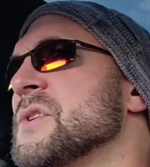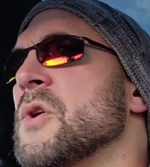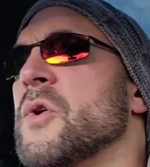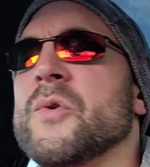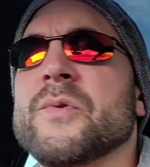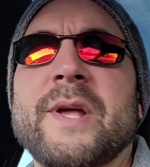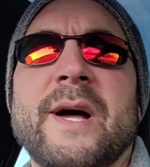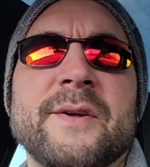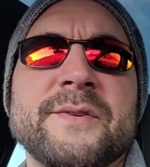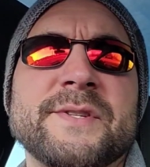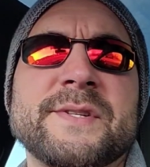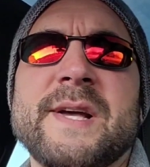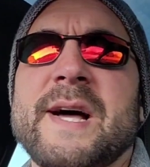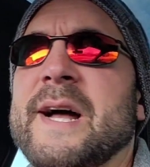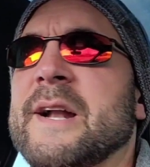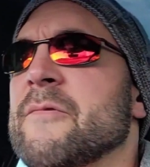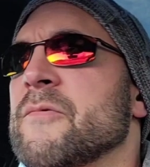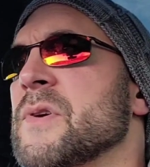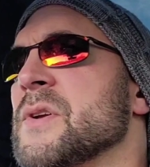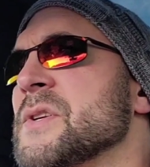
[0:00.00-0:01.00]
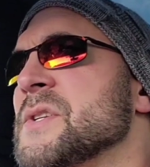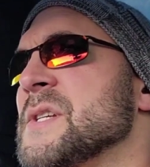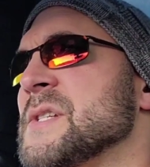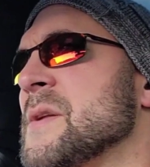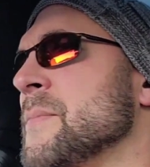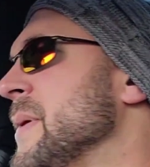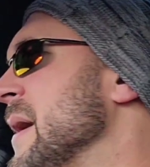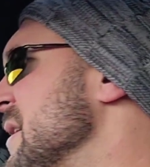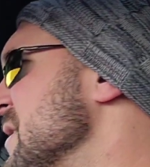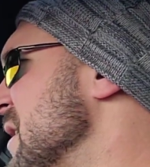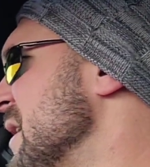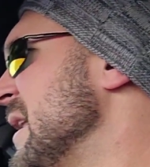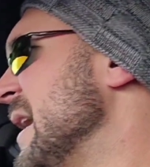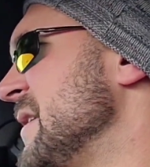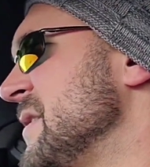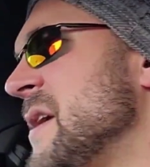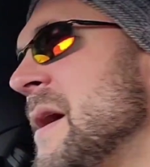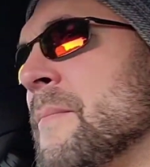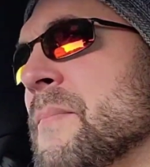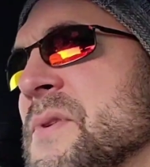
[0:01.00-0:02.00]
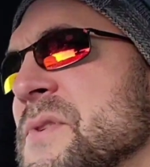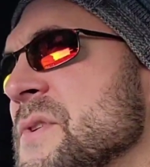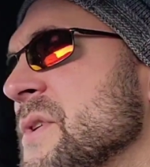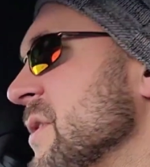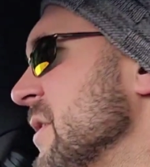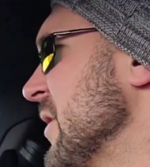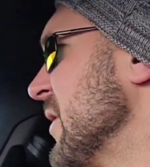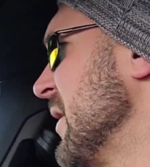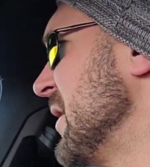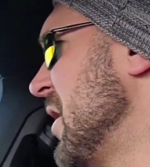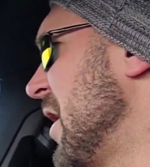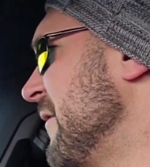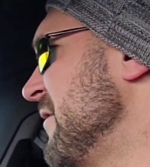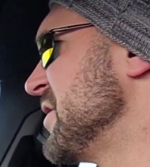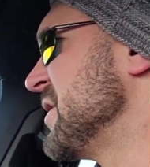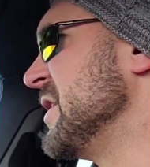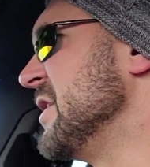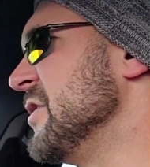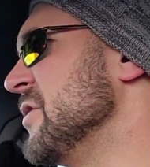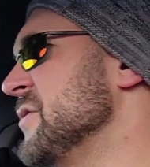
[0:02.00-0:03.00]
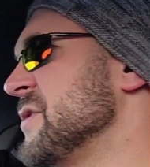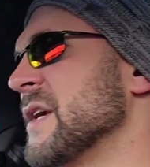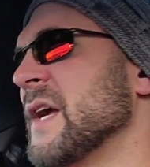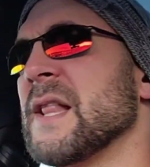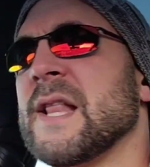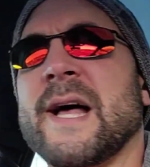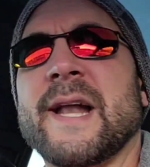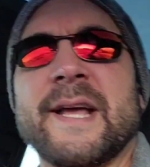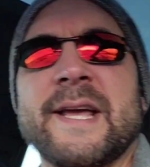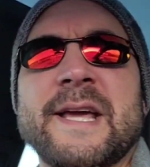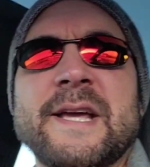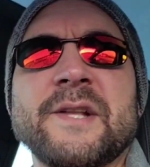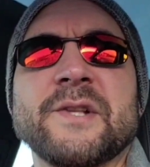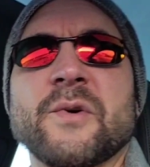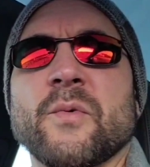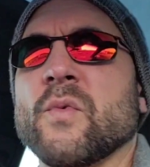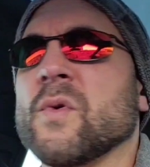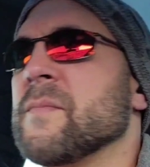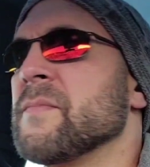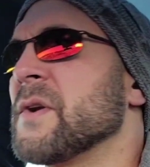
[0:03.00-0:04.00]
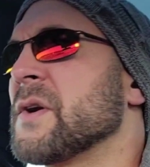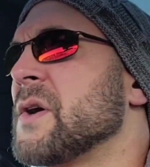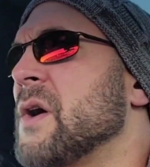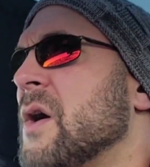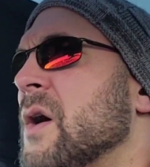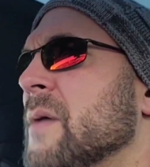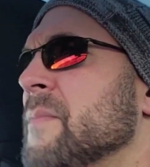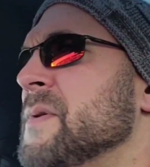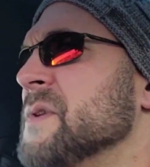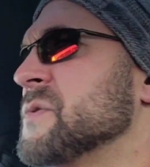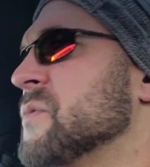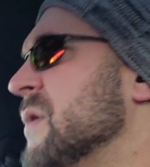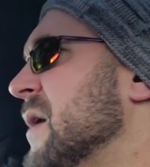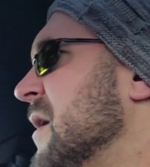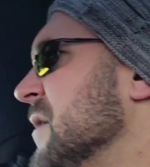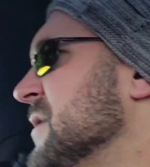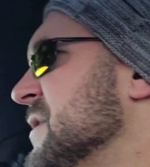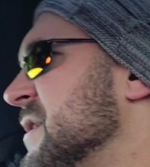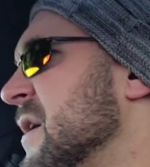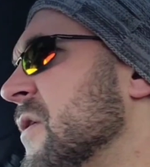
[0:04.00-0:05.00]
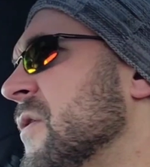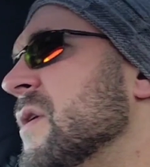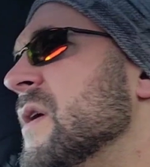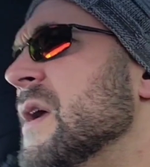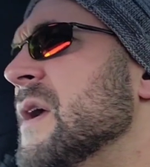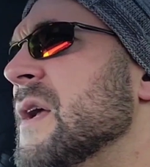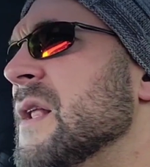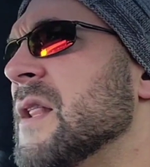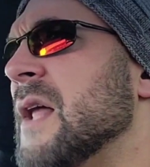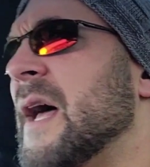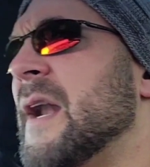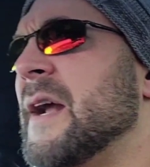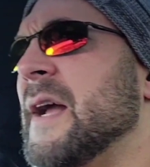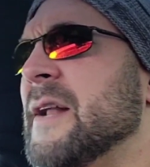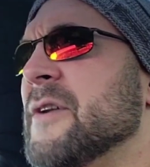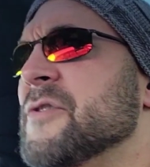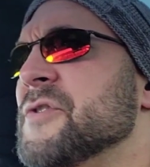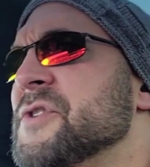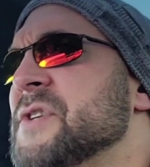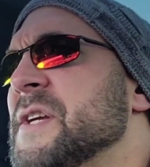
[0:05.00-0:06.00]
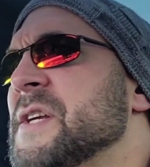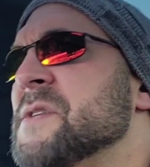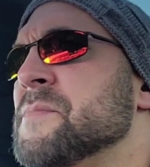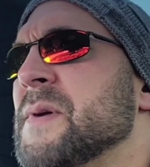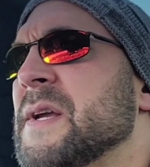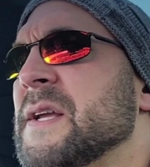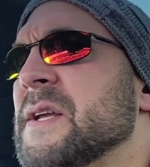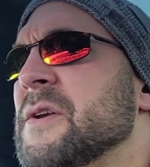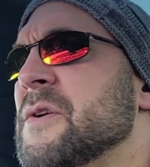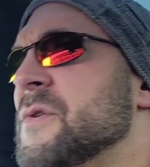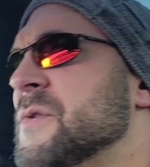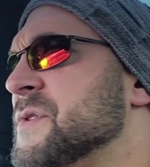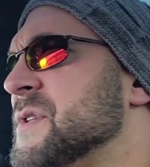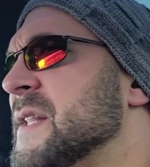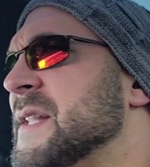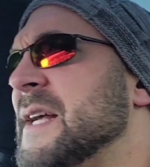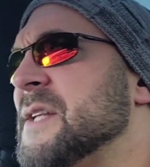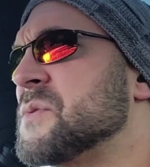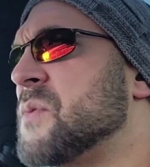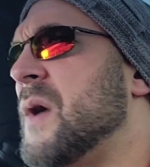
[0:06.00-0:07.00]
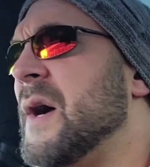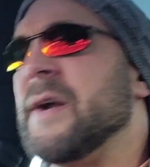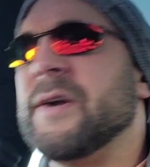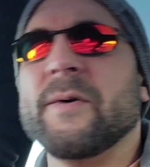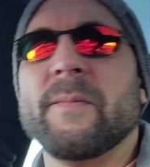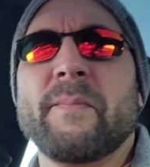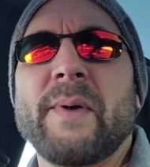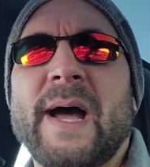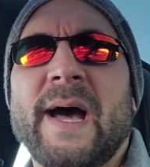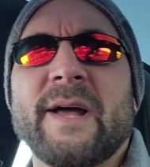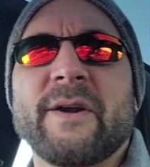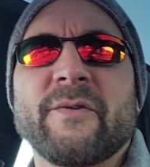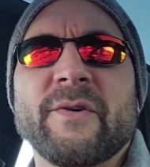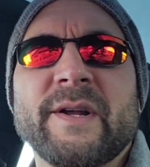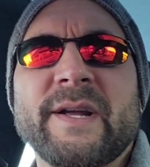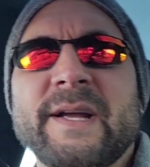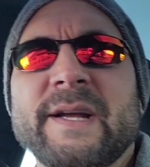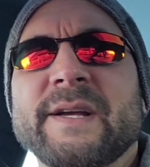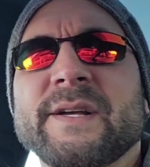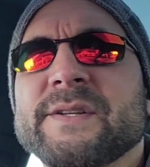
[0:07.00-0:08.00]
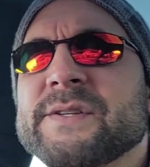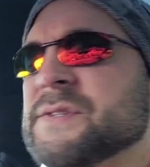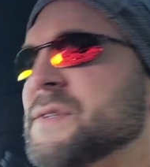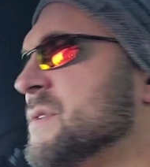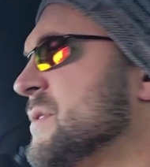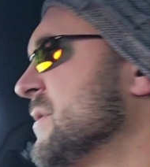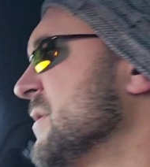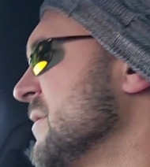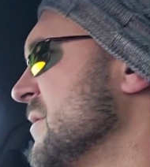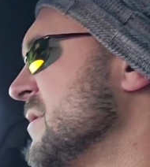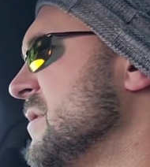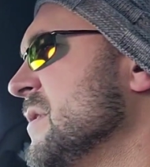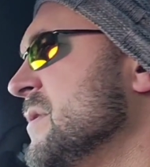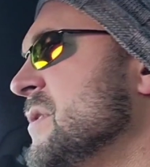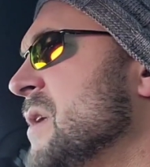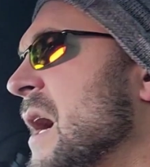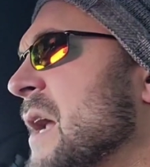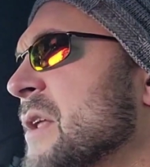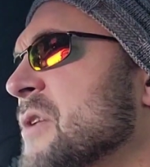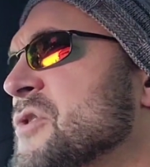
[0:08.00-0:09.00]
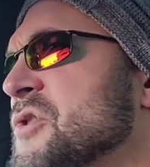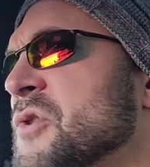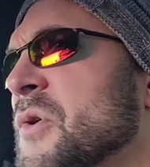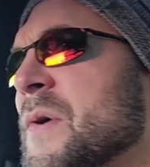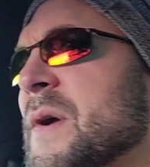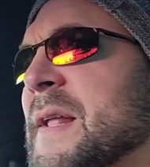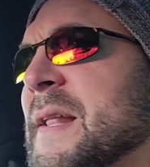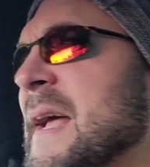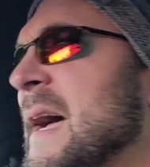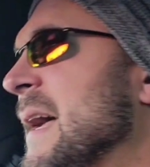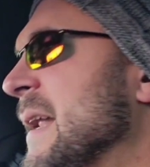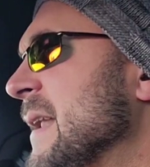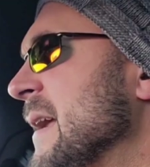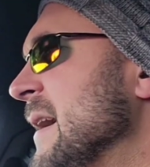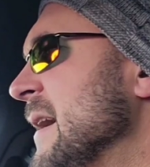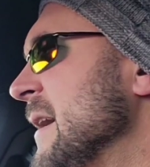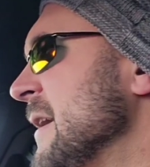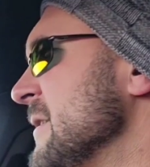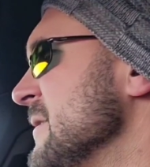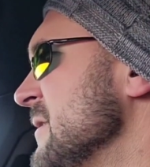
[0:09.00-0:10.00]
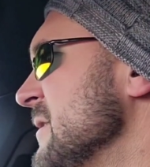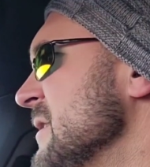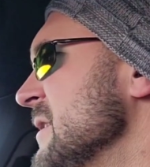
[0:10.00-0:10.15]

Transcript: it's cold outside. It really just depends on that temperature, and obviously using a lot of heat to warm the car up as well. So a lot of energy is being used, and that's why your battery is not enjoying that, uh,